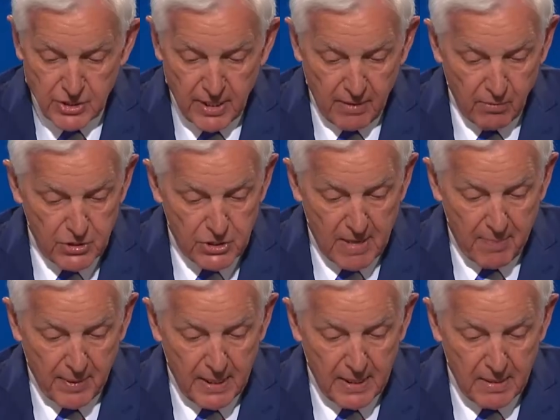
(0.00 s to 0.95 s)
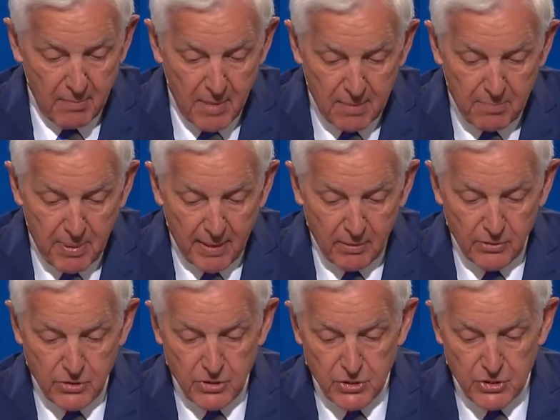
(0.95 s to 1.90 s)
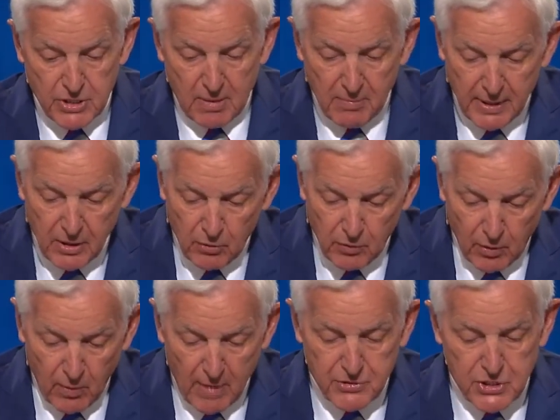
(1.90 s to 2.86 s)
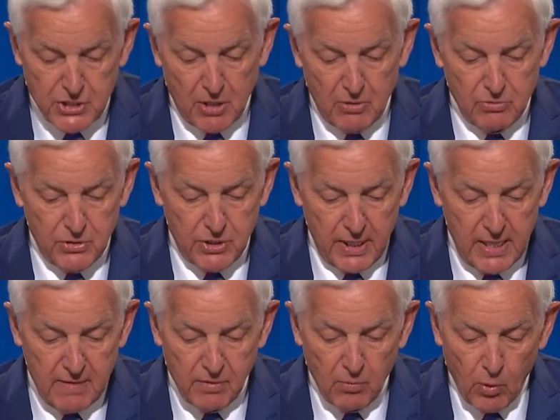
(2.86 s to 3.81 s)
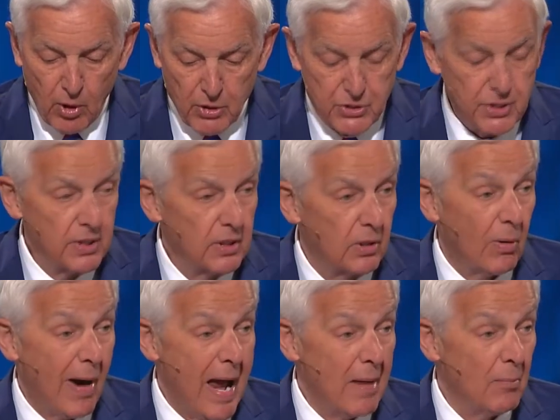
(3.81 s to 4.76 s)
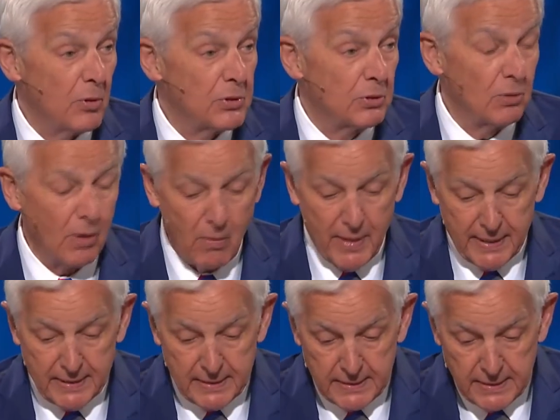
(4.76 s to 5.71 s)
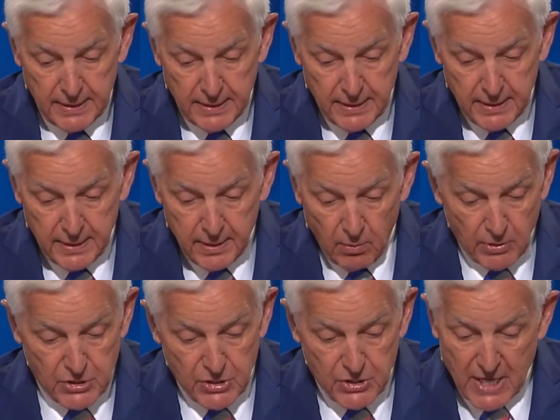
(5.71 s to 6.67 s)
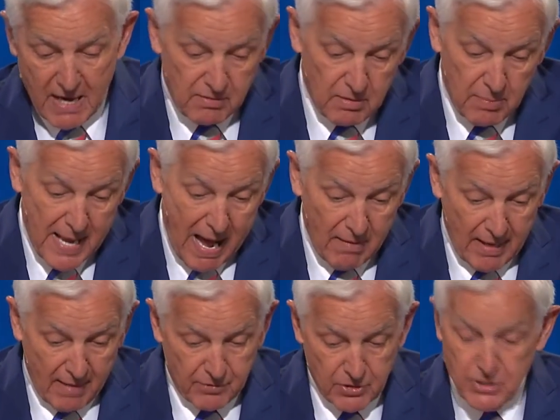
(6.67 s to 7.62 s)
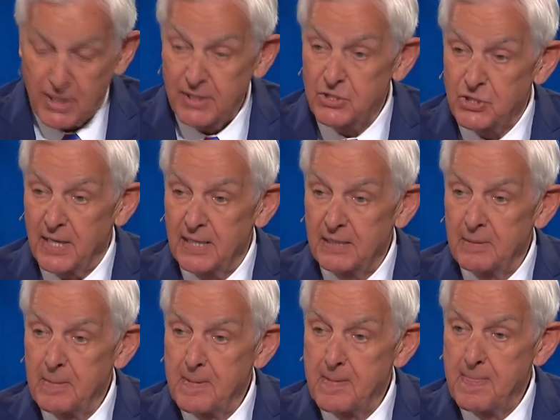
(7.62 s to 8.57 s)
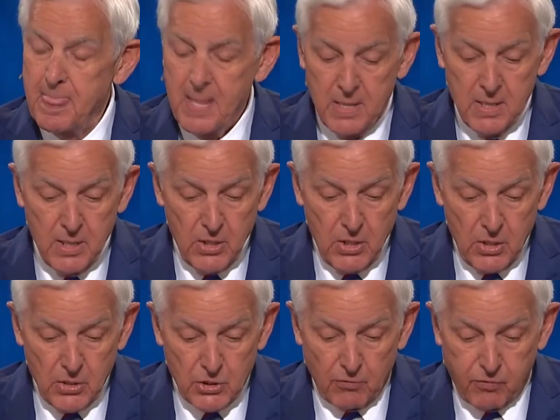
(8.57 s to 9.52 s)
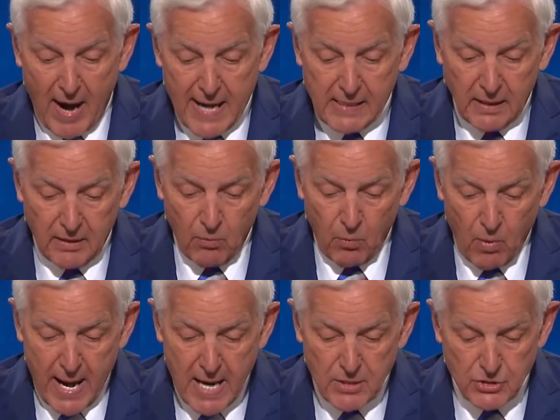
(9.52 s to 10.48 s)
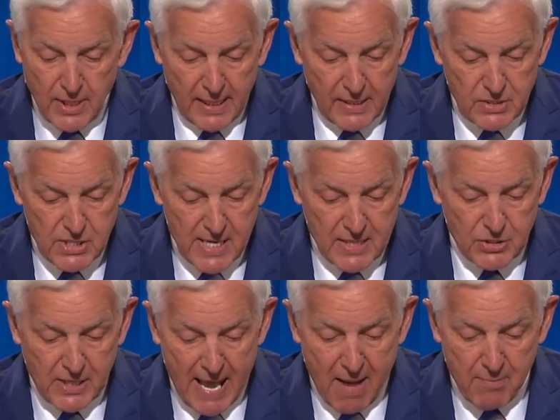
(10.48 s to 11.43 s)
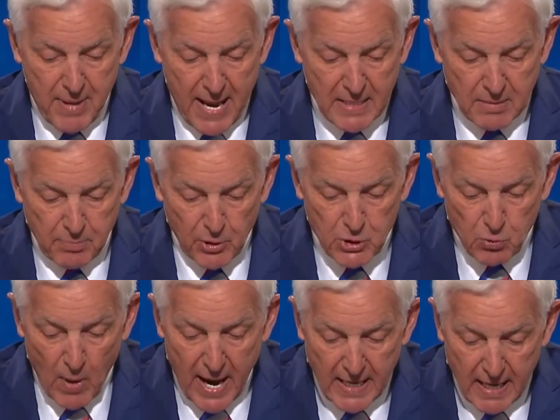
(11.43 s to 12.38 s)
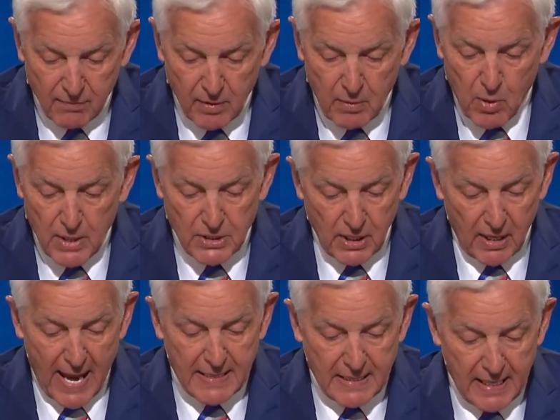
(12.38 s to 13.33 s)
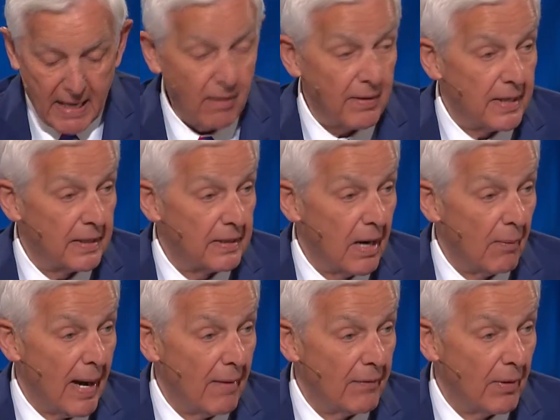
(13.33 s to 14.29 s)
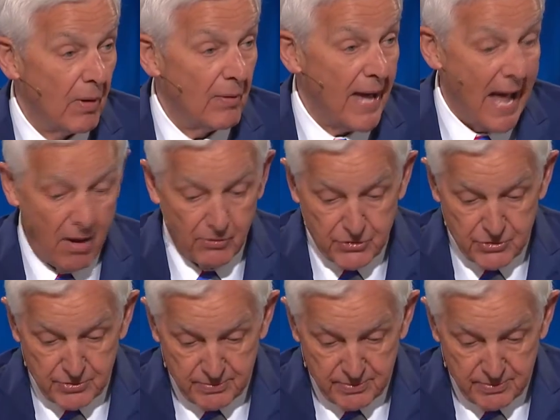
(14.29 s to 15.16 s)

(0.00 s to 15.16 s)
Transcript: and they were stepping into mud puddles and stumbling over rough stones, and even worse, crime was growing. It wasn't safe to be out after sunset. So Franklin waged an intense campaign to persuade everyone to light the area around their own house,